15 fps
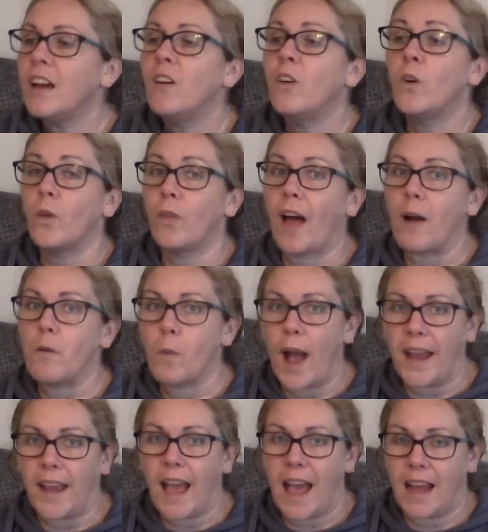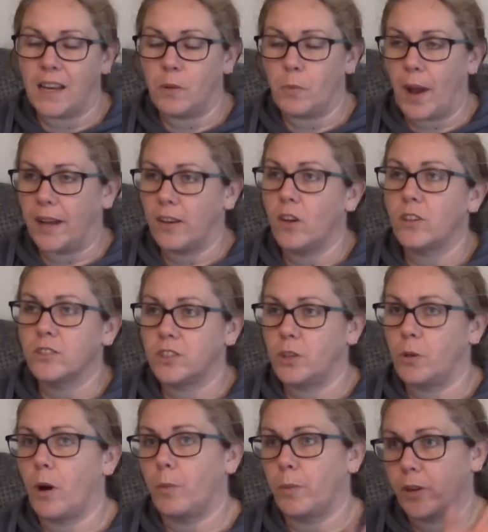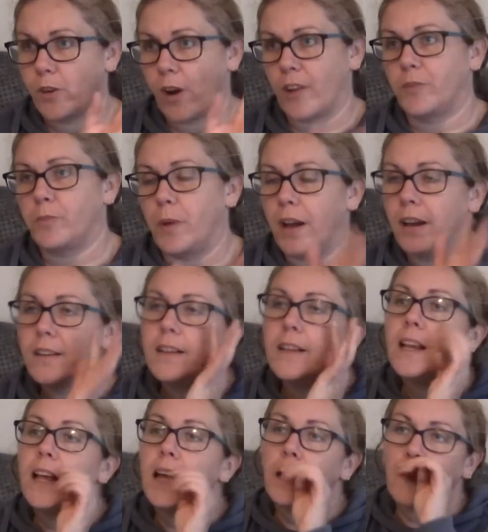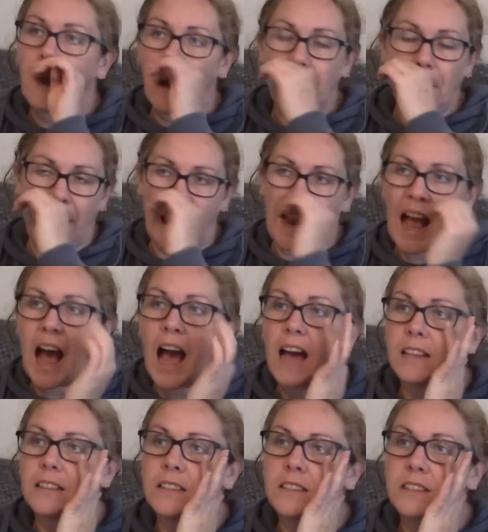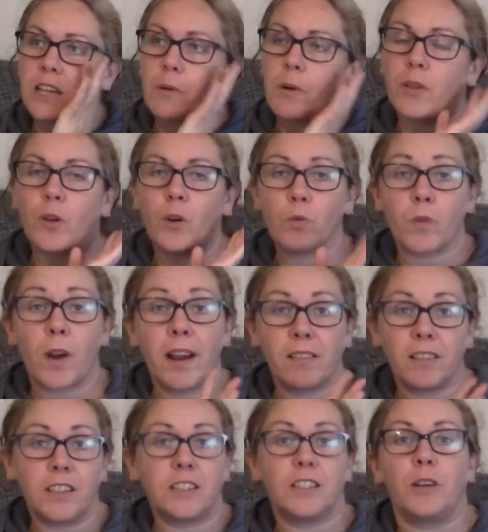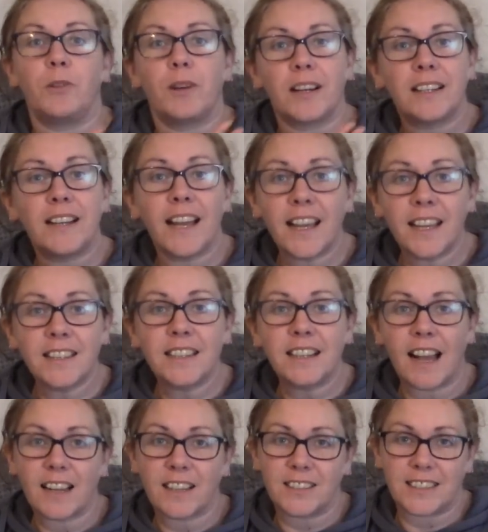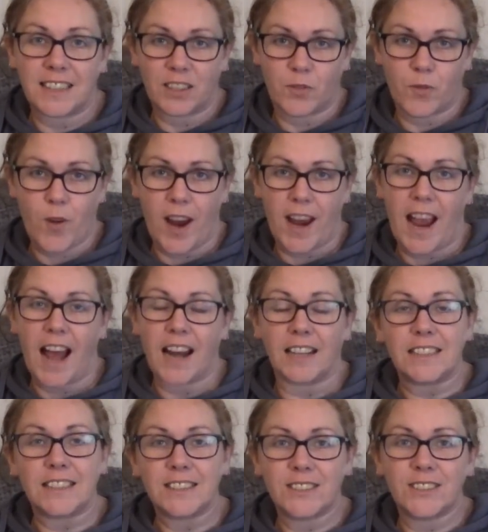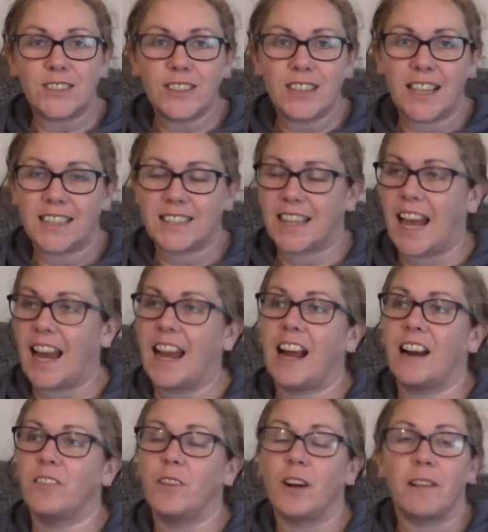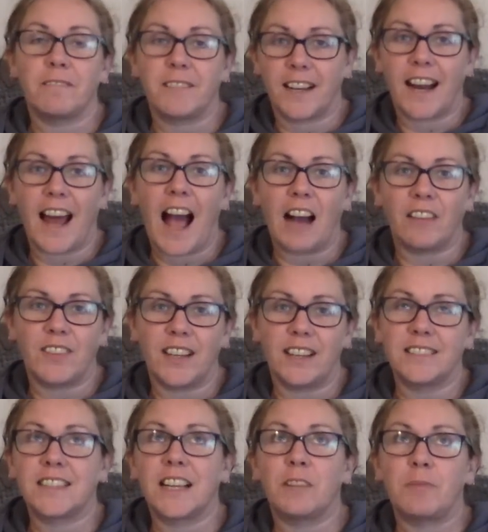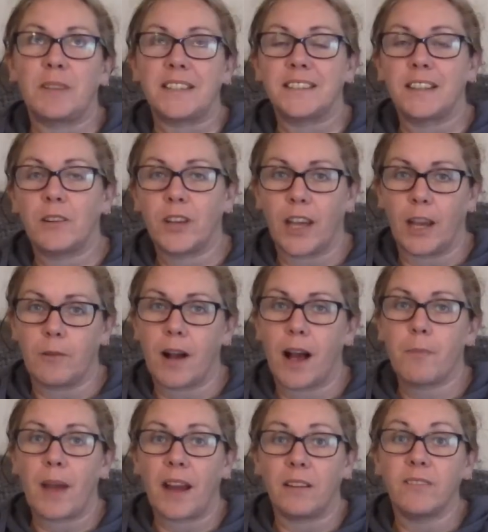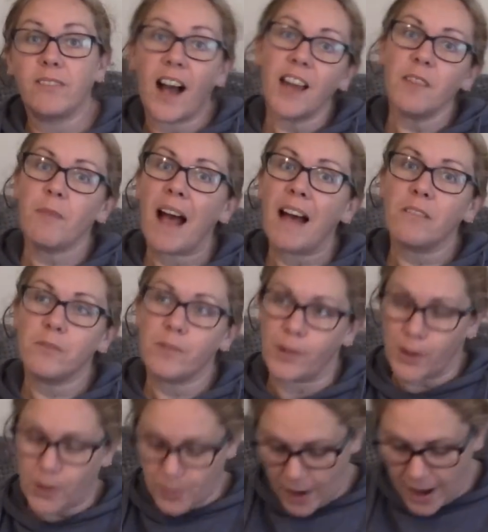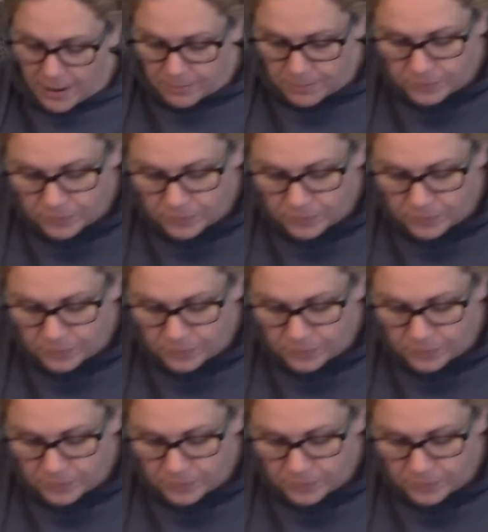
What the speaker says: or that way anyway, not to Hobbycraft, but that way, and so I thought, right, I'm going to do a click and collect because it's free. And I saw this thing and I thought, I'm going to have it, it's going to be so cute. I paid £5 for it